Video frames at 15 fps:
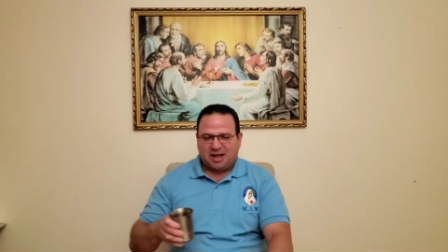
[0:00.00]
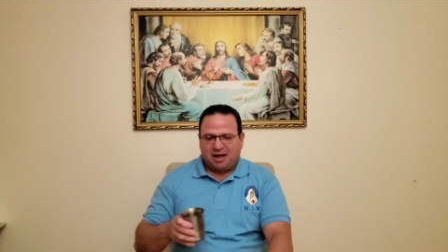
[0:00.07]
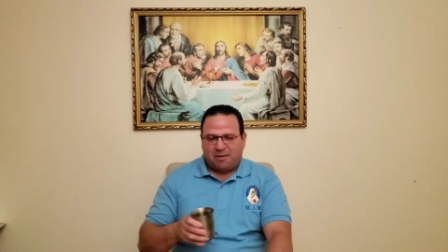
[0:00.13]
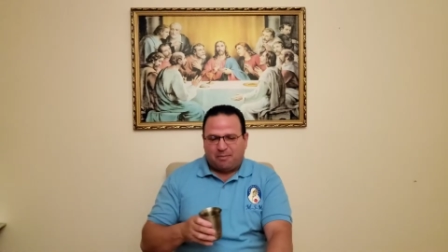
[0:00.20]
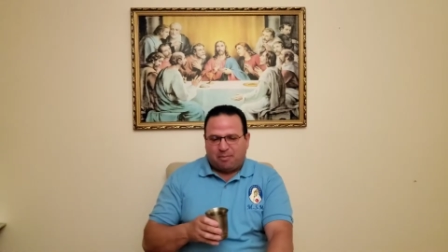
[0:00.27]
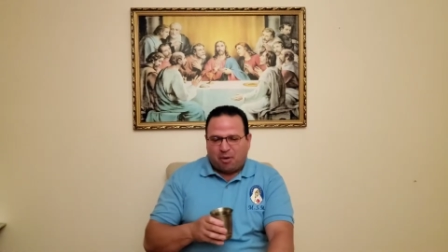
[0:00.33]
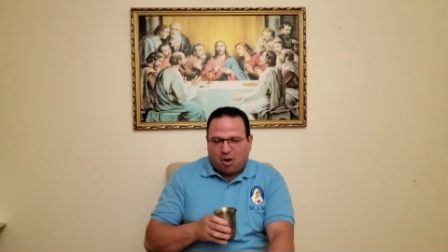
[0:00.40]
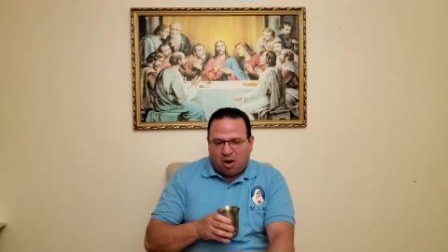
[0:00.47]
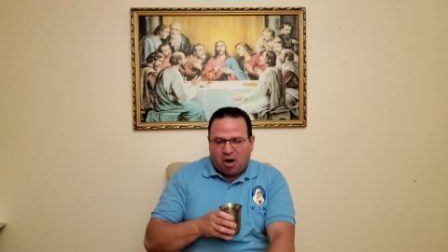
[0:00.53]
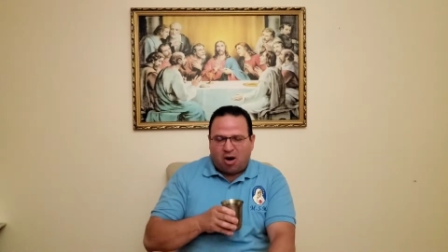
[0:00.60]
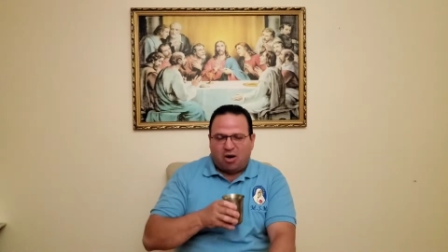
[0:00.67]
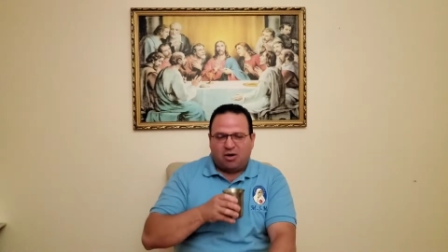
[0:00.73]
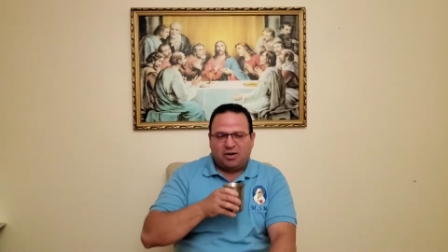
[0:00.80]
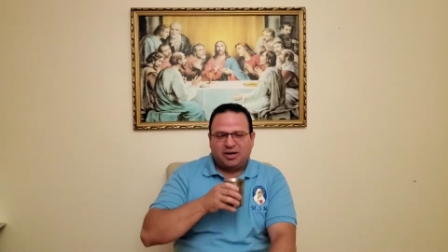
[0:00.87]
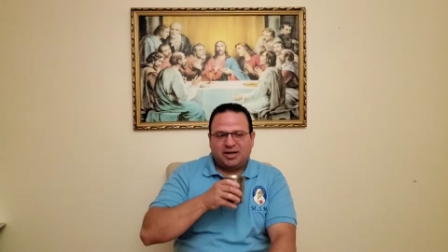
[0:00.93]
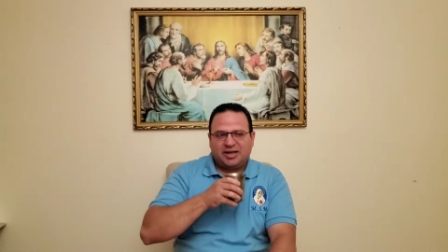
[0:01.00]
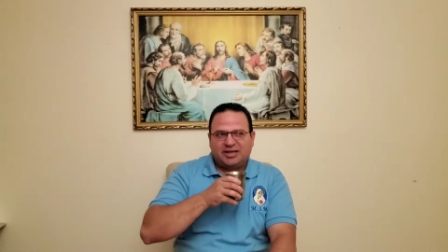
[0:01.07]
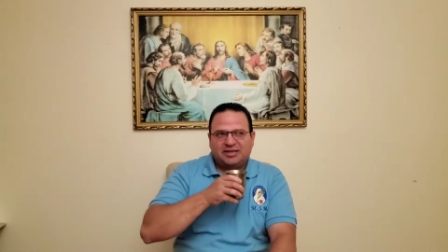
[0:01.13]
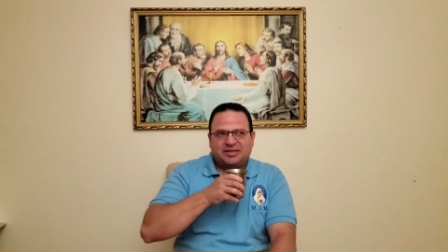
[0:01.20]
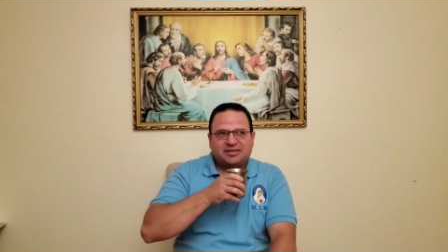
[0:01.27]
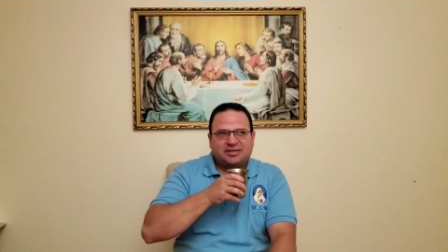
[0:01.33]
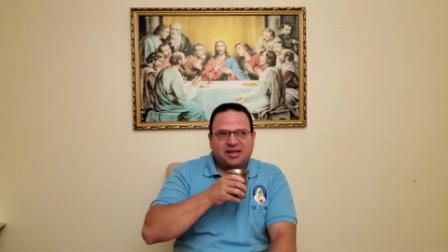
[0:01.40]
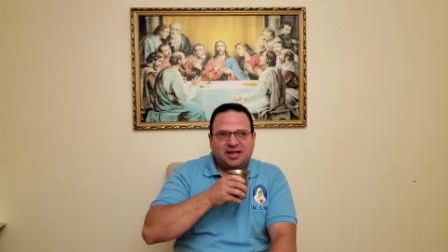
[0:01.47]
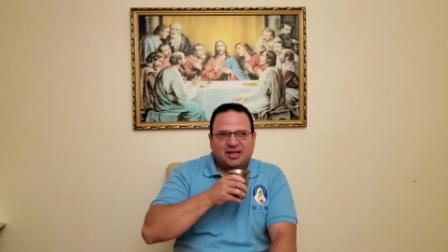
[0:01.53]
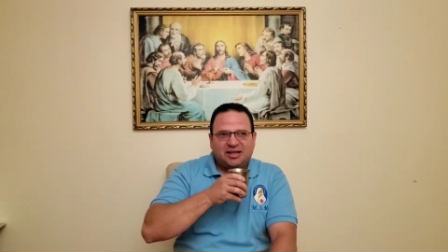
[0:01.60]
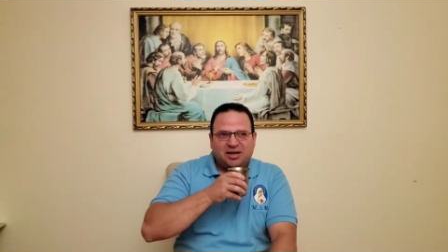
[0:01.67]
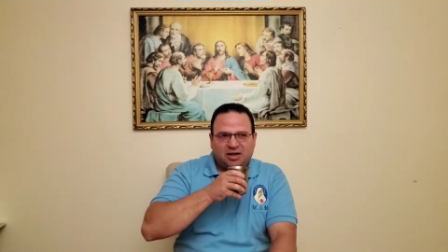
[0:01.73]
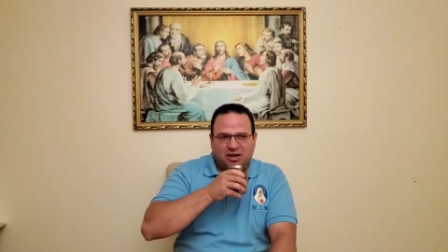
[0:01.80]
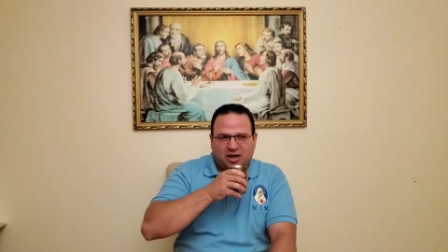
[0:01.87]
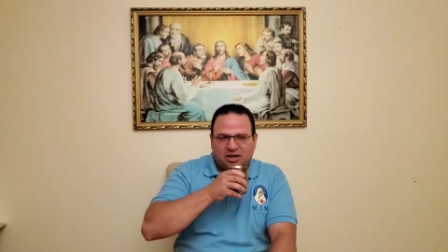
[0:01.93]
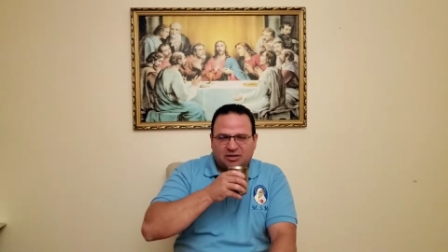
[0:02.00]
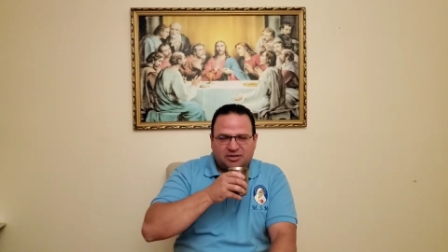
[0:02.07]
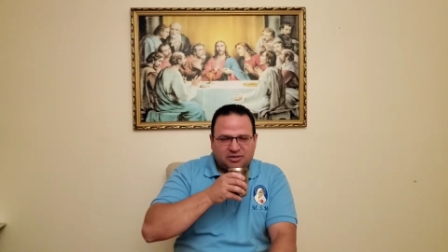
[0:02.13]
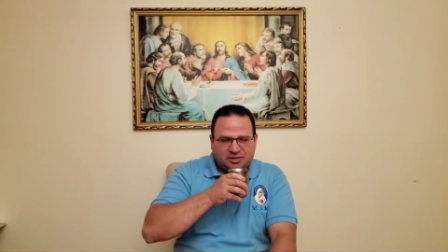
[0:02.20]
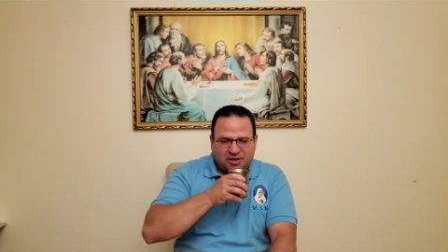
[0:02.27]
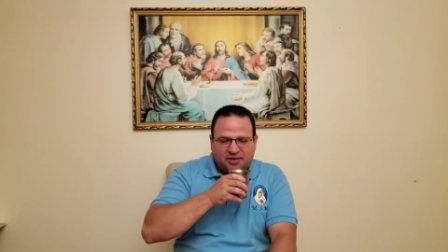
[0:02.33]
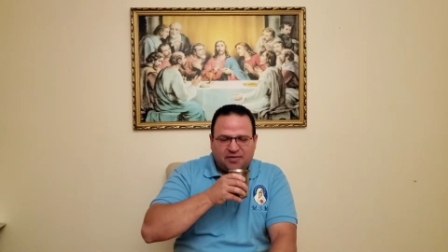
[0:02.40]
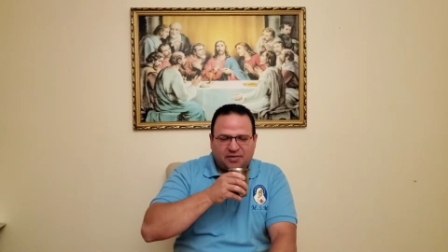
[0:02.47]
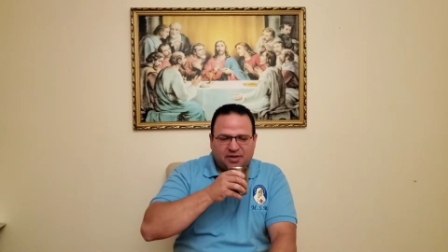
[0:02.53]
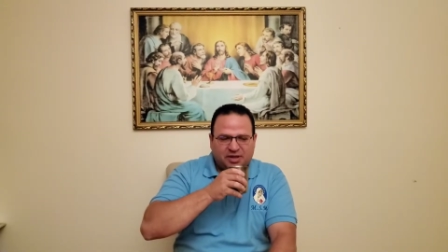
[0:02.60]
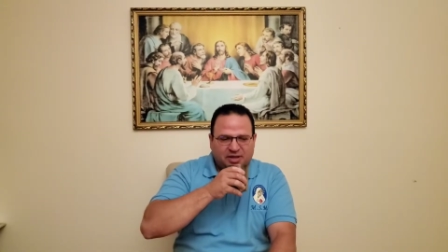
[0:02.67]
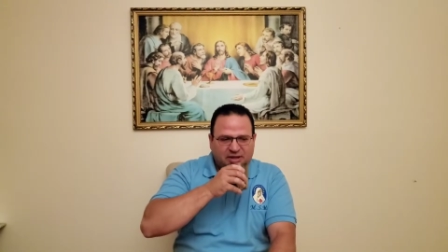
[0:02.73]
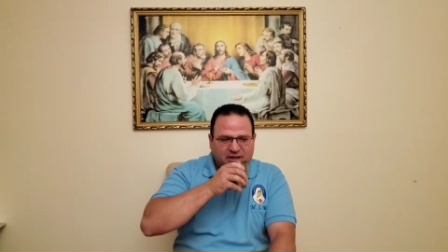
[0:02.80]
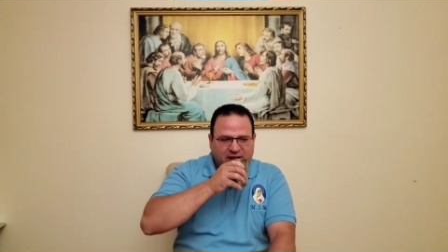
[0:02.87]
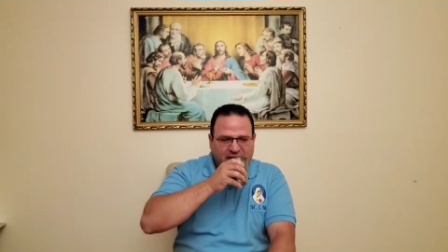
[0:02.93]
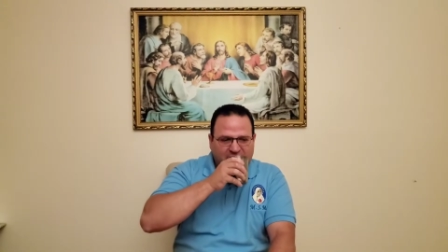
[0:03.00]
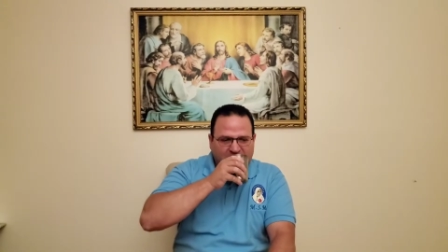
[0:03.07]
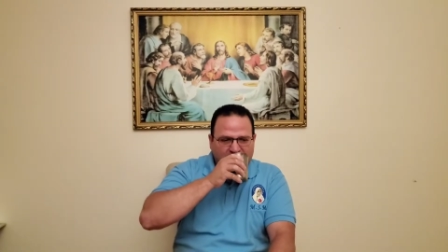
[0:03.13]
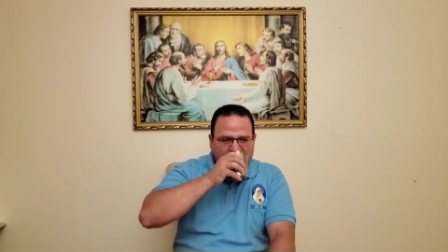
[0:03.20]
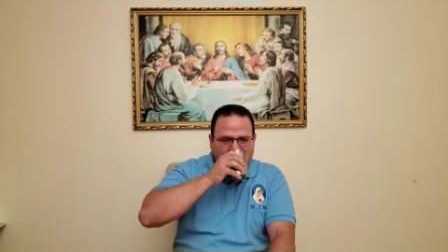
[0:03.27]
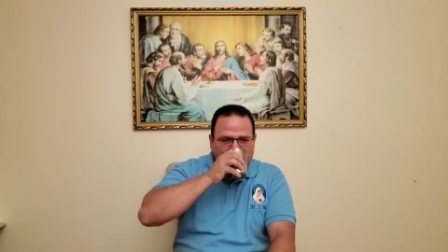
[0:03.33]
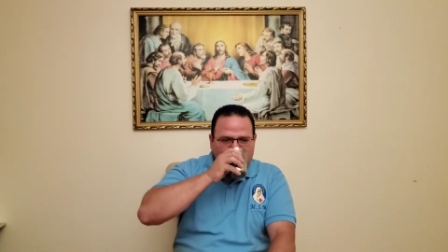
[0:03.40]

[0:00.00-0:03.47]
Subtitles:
Paul is telling something that